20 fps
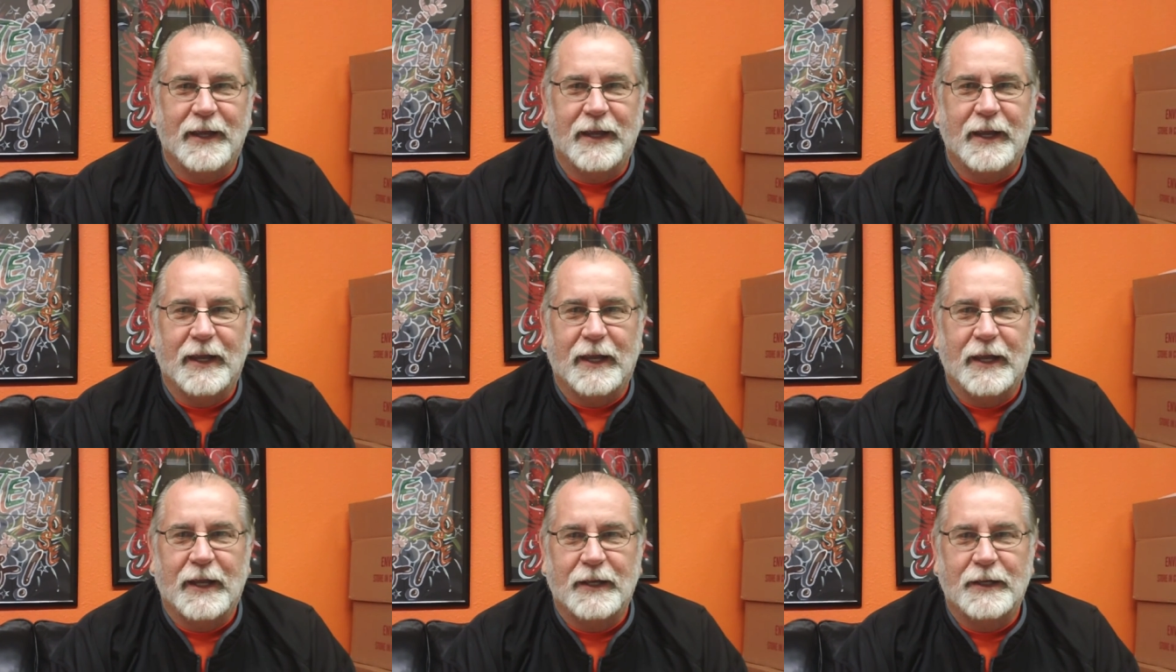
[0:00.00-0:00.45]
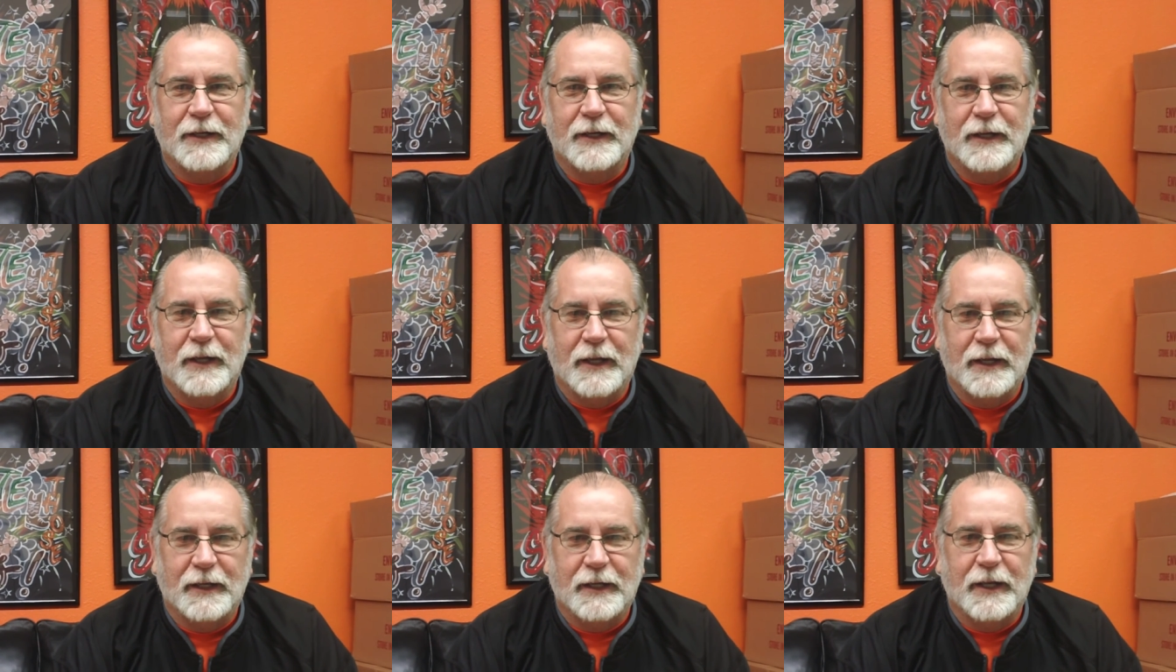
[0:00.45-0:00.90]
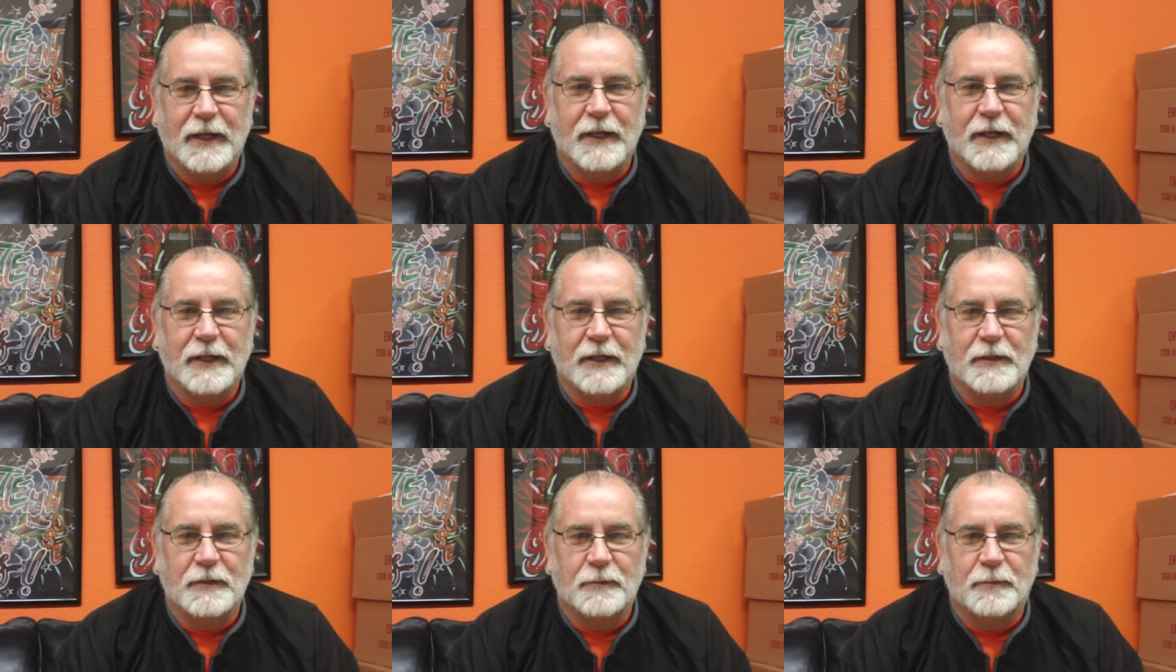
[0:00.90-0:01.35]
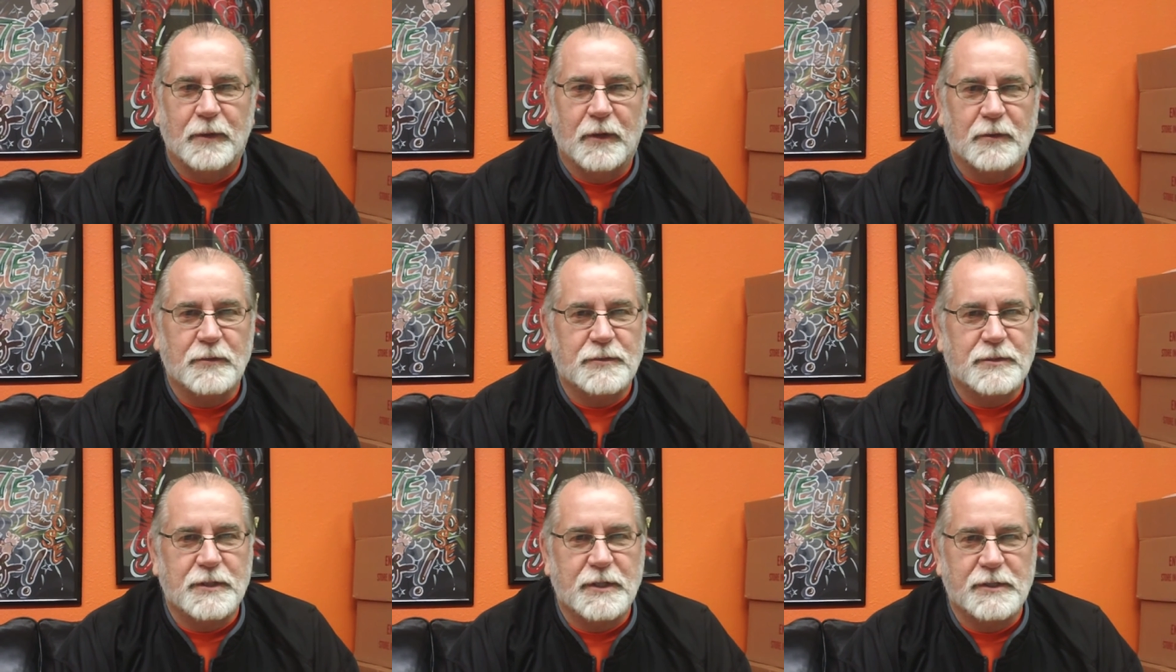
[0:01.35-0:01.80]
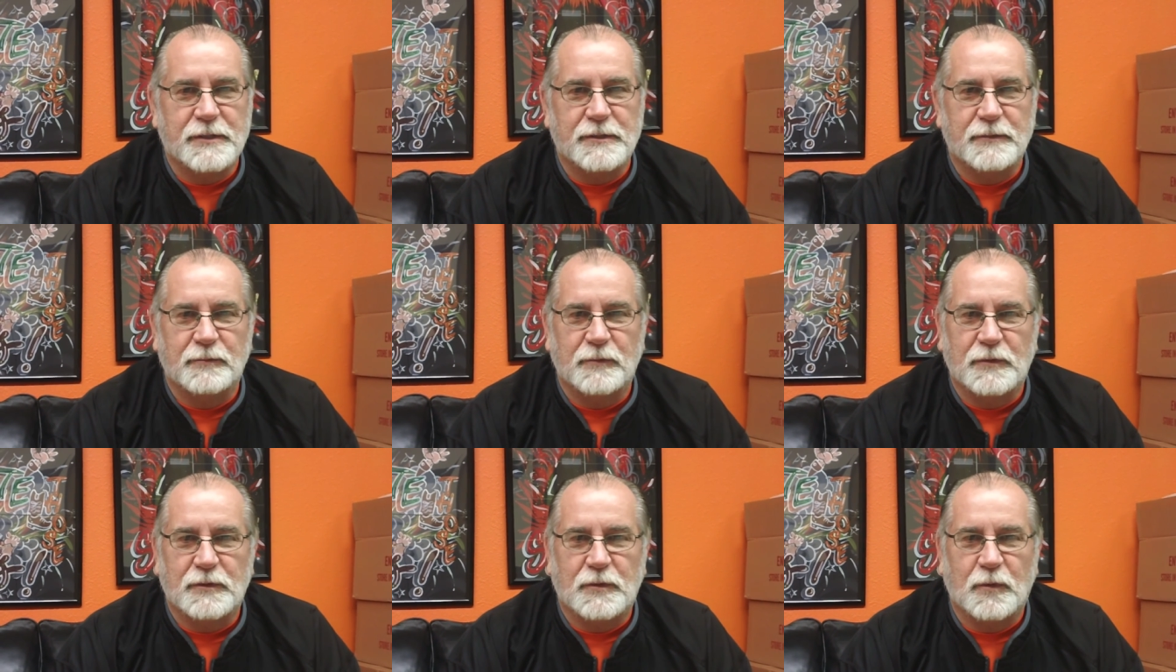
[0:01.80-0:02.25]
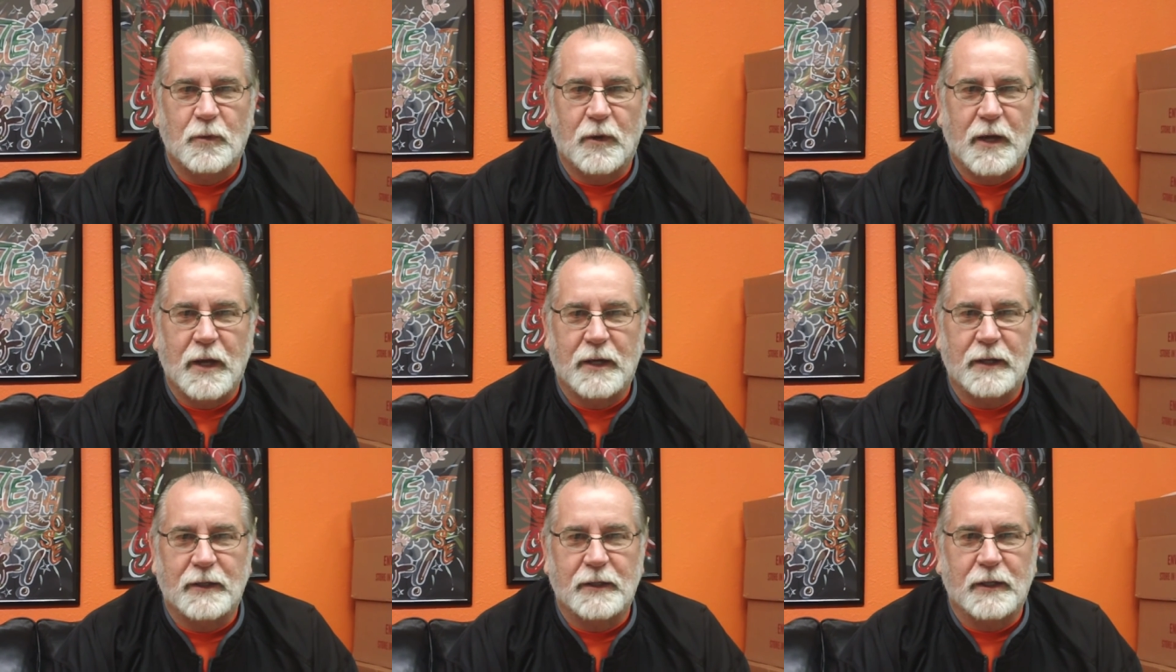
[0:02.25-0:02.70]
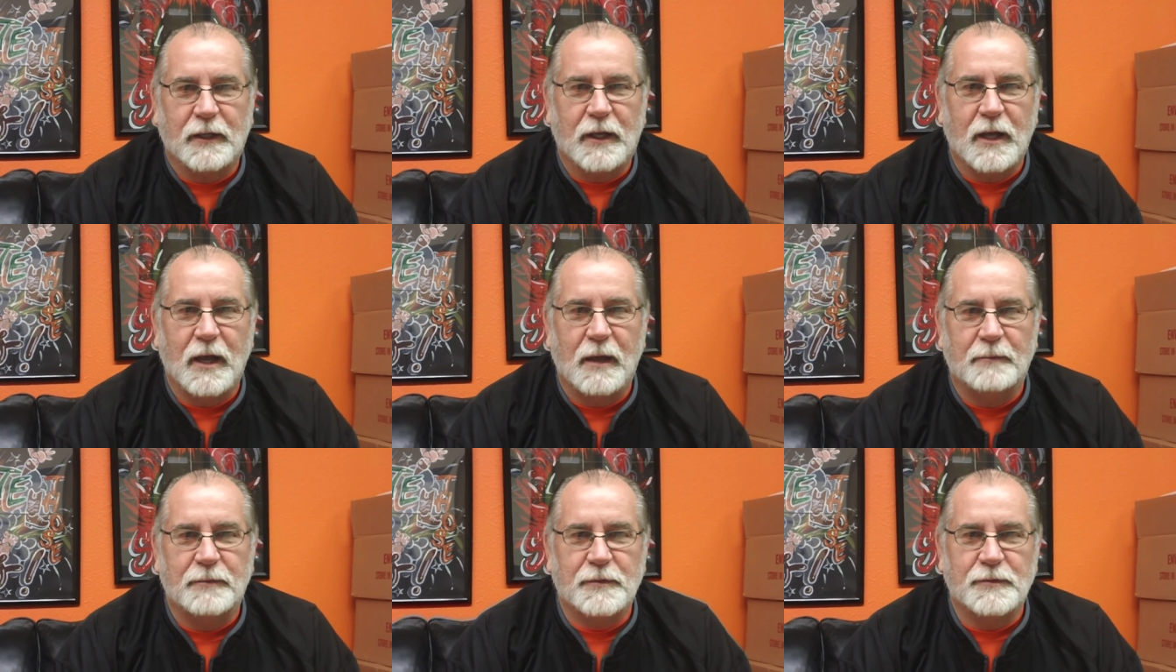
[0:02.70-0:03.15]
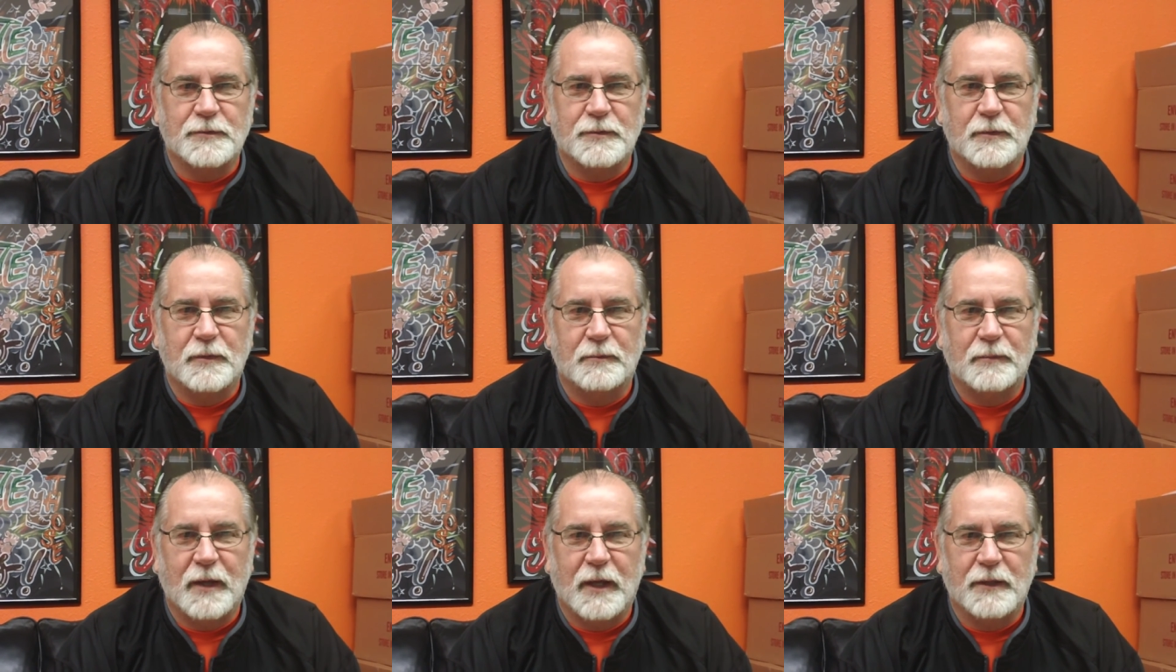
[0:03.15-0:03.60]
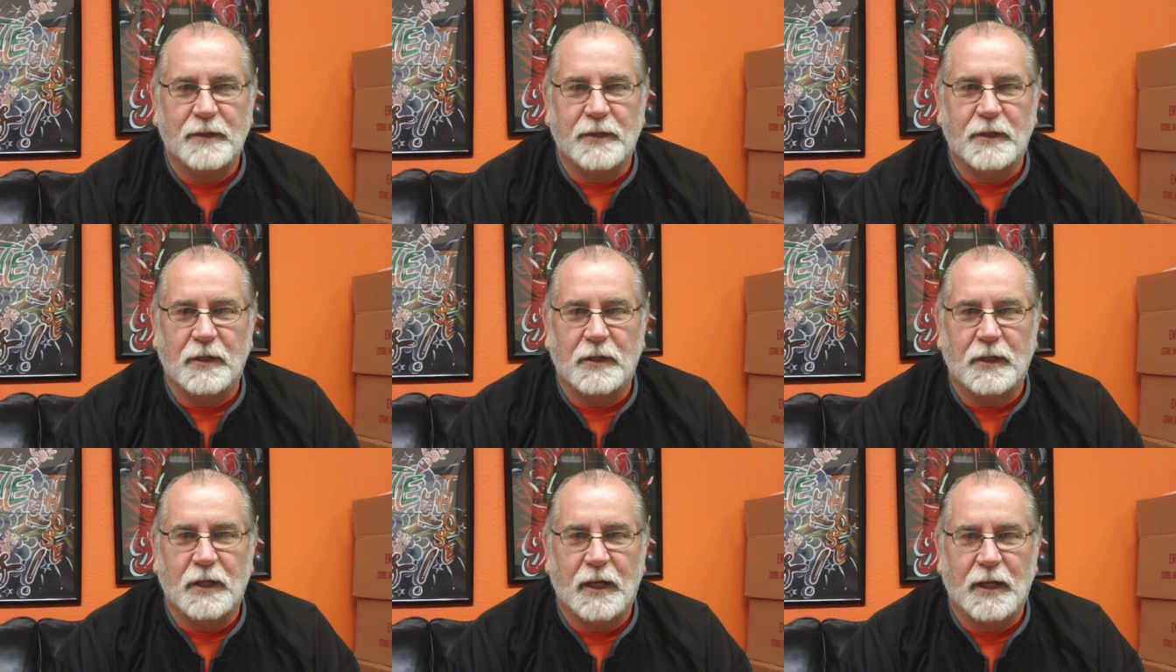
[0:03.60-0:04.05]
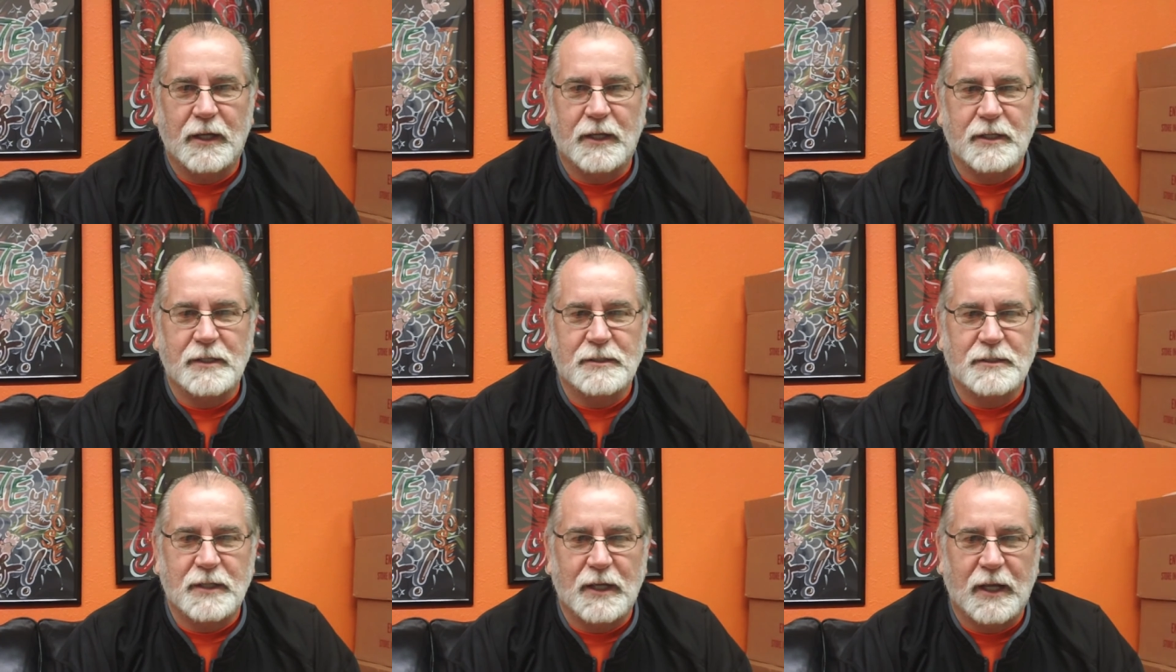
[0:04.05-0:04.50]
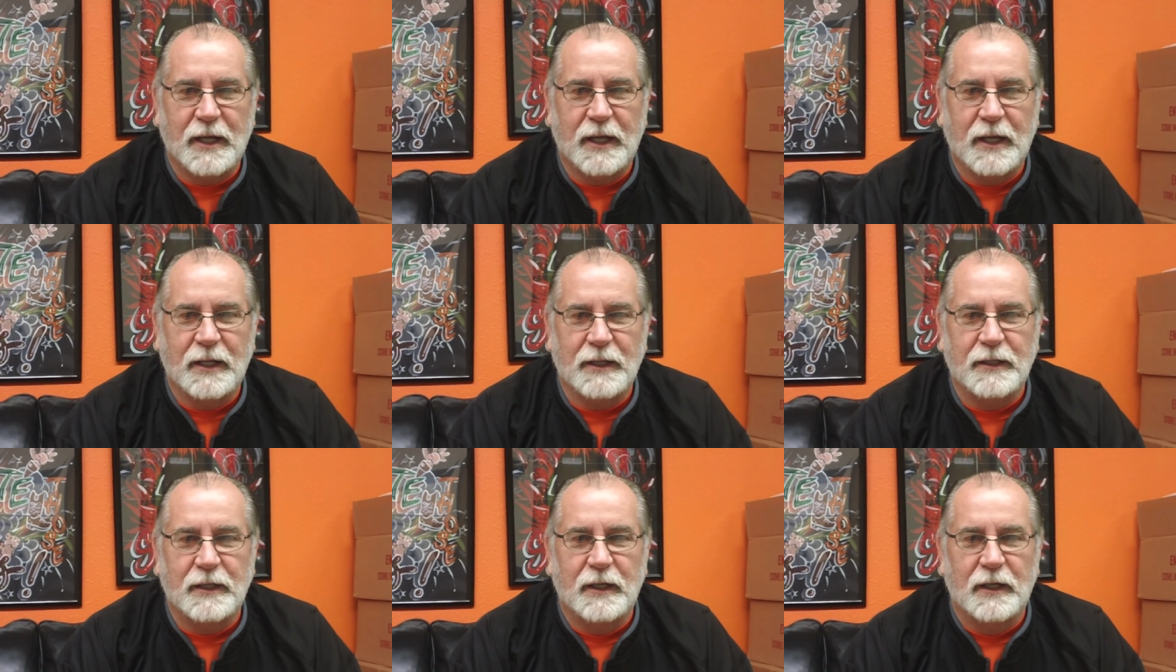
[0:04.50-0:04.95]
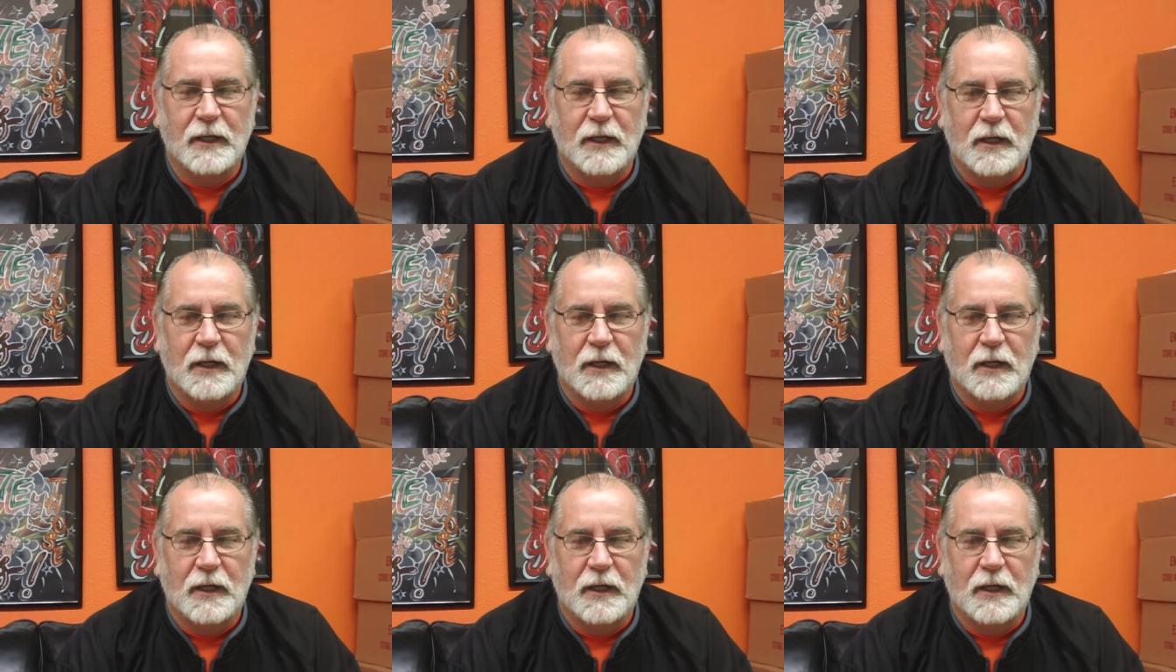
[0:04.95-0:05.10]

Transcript: and getting into postseason was quite an accomplishment by the young ladies, and